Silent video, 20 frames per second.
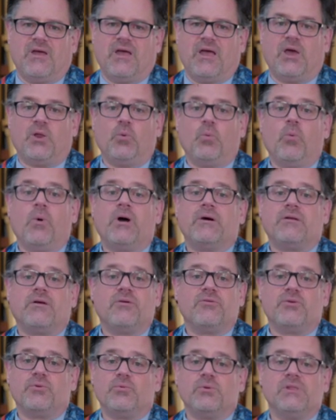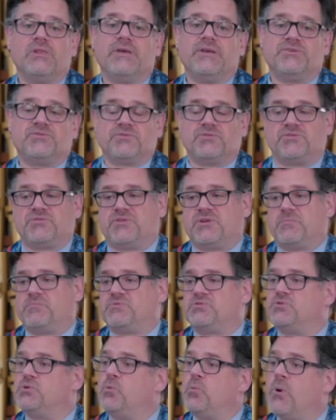And what are the
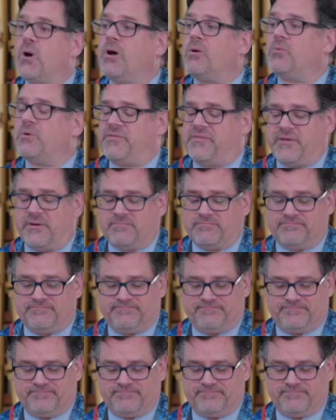relationships you want with them?